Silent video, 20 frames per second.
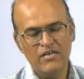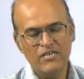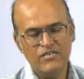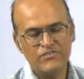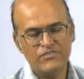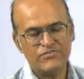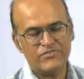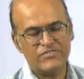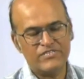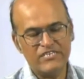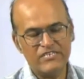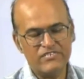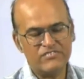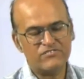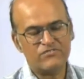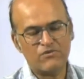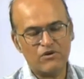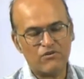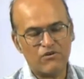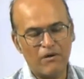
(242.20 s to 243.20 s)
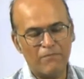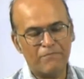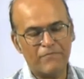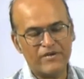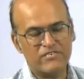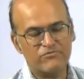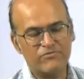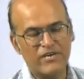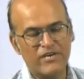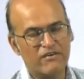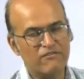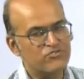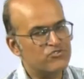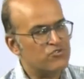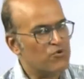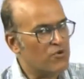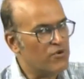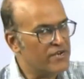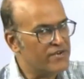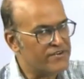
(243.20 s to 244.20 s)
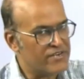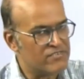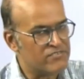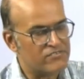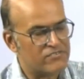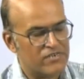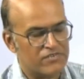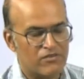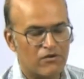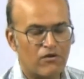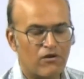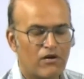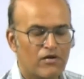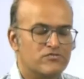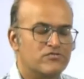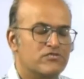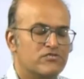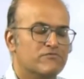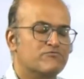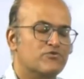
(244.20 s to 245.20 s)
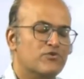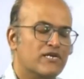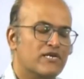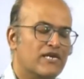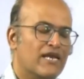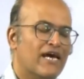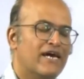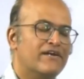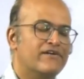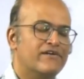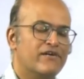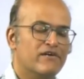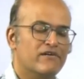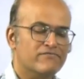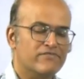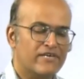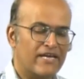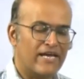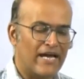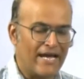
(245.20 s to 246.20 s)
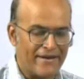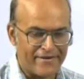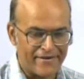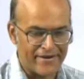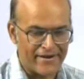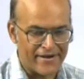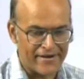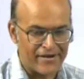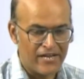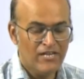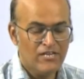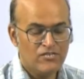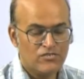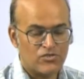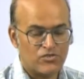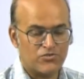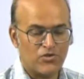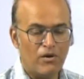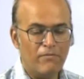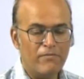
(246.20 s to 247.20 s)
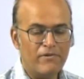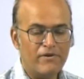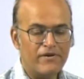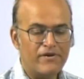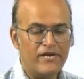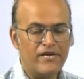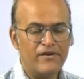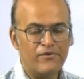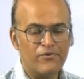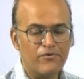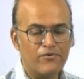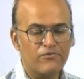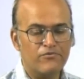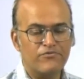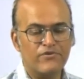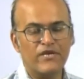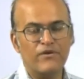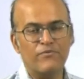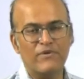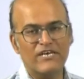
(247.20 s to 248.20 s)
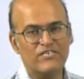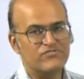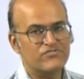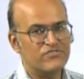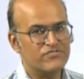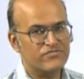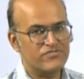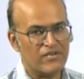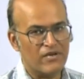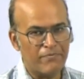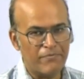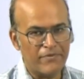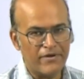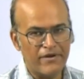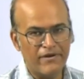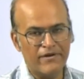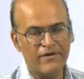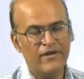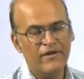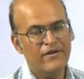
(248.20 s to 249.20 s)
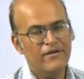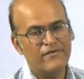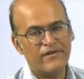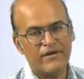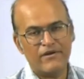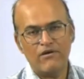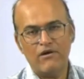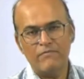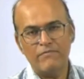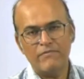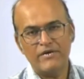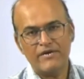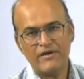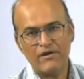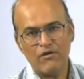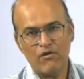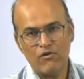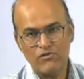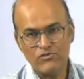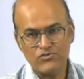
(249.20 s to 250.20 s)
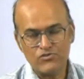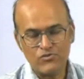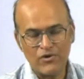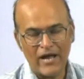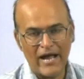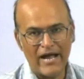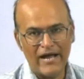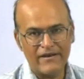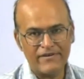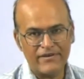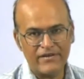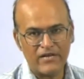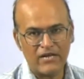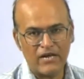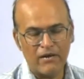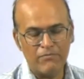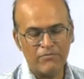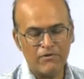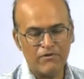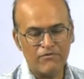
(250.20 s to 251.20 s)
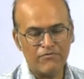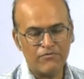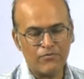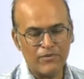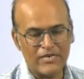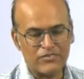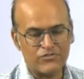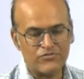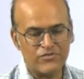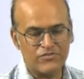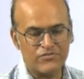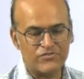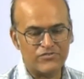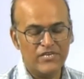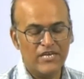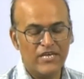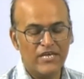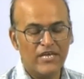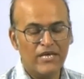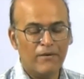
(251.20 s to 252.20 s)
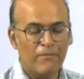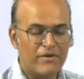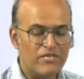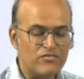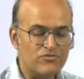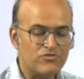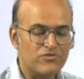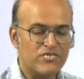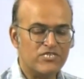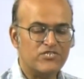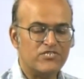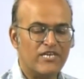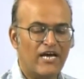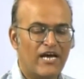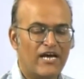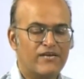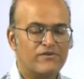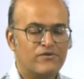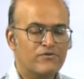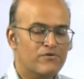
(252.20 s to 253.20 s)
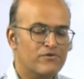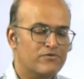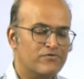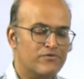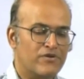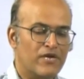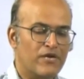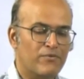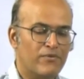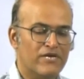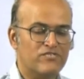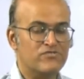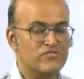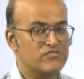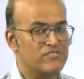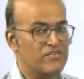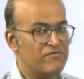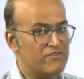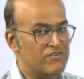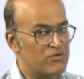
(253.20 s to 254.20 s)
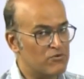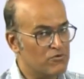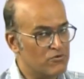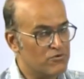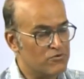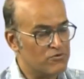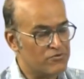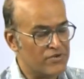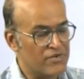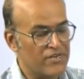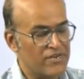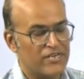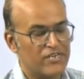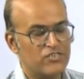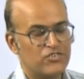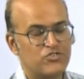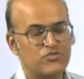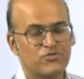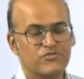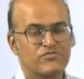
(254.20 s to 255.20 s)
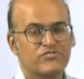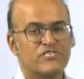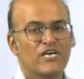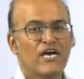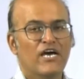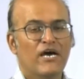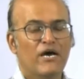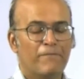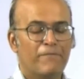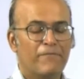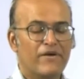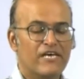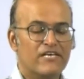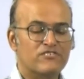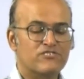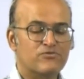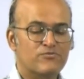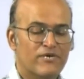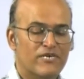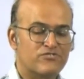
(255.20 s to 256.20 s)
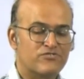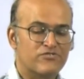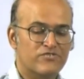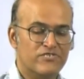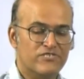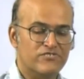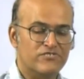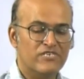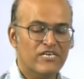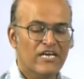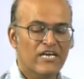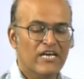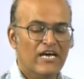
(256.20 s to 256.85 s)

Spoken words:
So these topics would have surely tested the conceptual clarity of the candidate. So geometry, 2 to 3 questions appeared. Trigonometry also had a couple of questions. Mensuration had 2 to 3 questions. There were 2 to 3 ratios based questions.